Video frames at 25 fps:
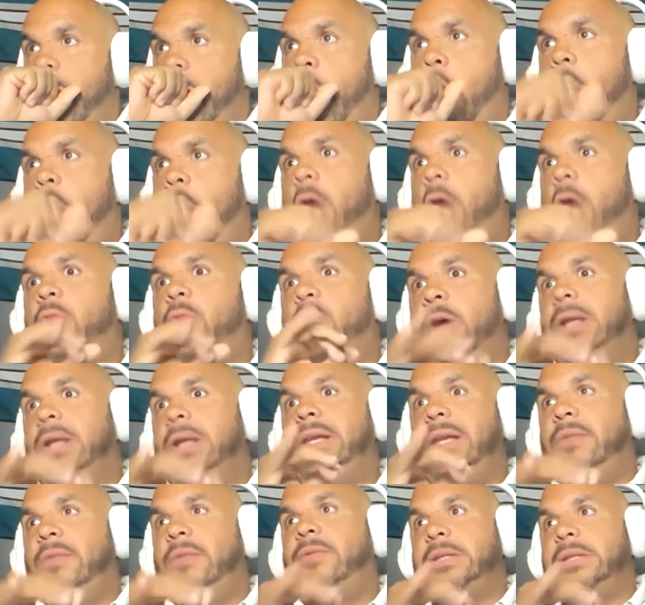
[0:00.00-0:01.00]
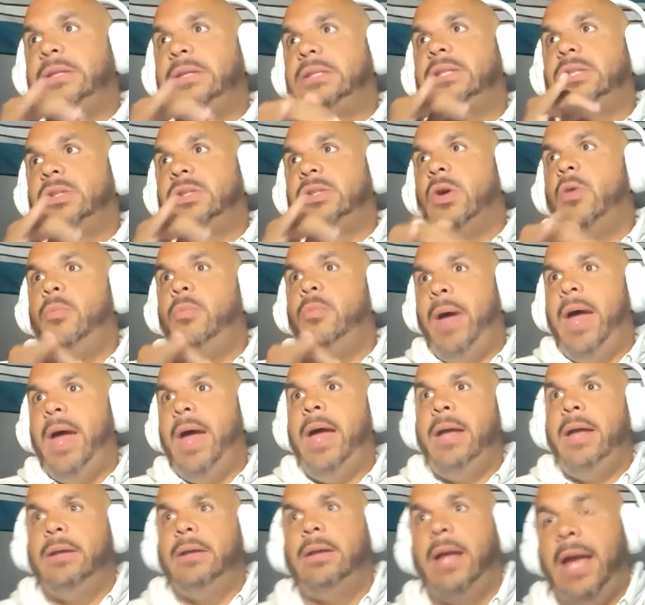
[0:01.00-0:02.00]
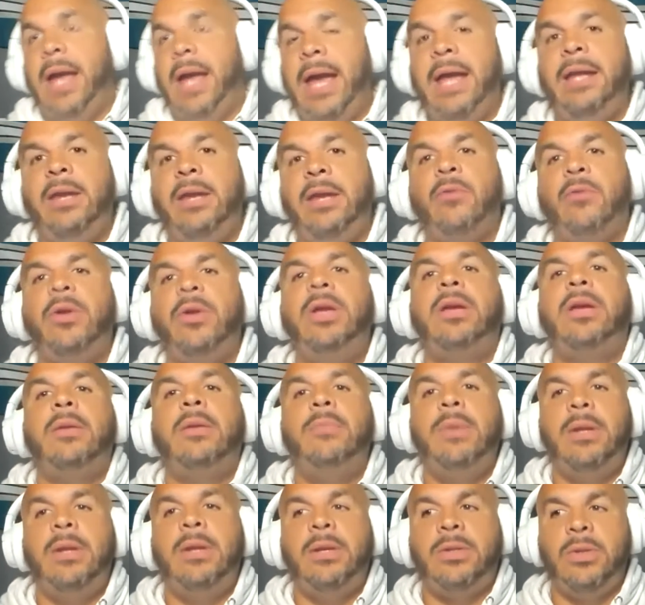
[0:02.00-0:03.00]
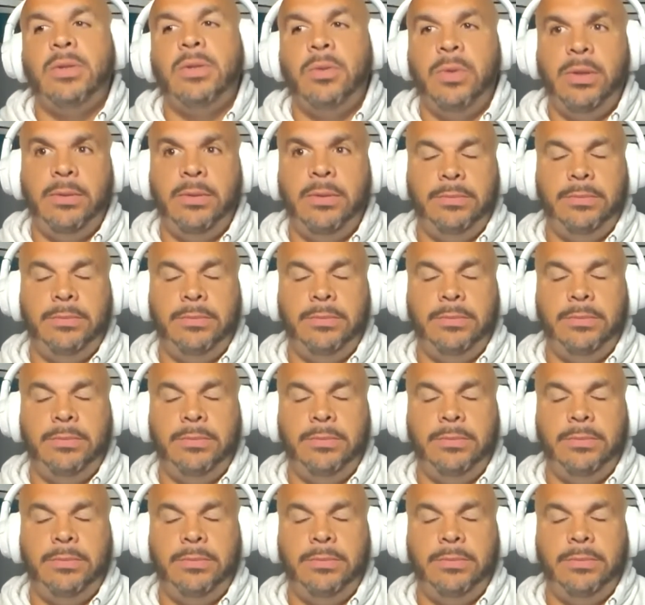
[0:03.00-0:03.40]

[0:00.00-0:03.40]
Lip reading: Our run defense is so bad, Andy Reid committed to it.